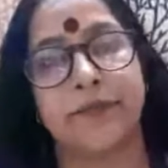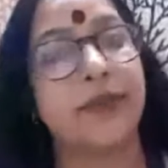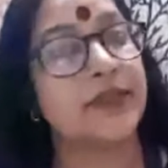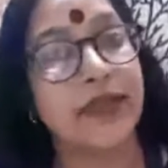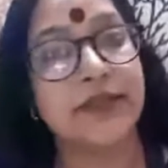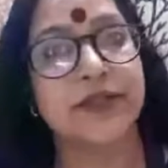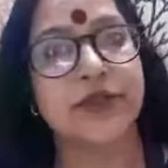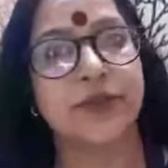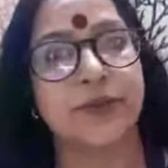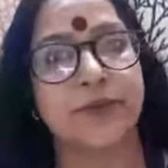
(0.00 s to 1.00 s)
But
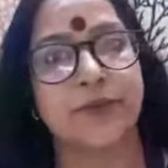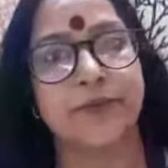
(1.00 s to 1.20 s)
that's true.